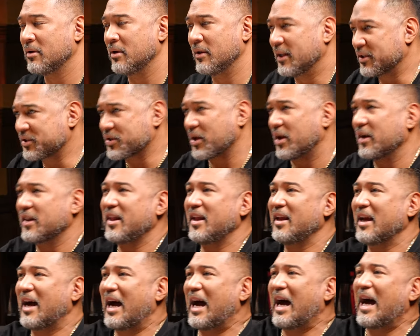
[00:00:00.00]
And it started
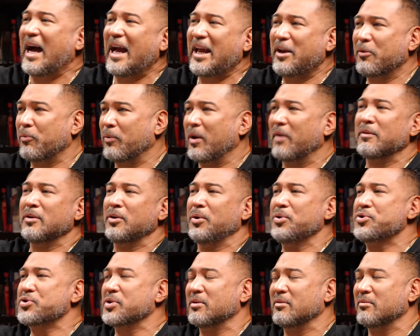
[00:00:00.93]
the i
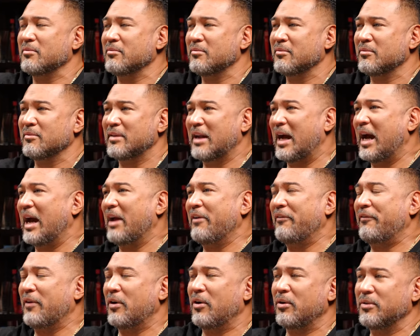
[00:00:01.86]
revolution.
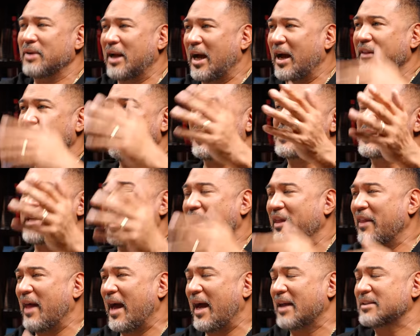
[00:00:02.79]
iPhone, i this,
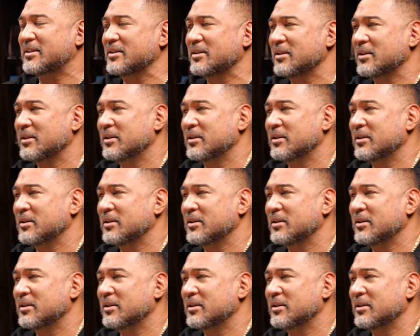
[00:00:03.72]
i that.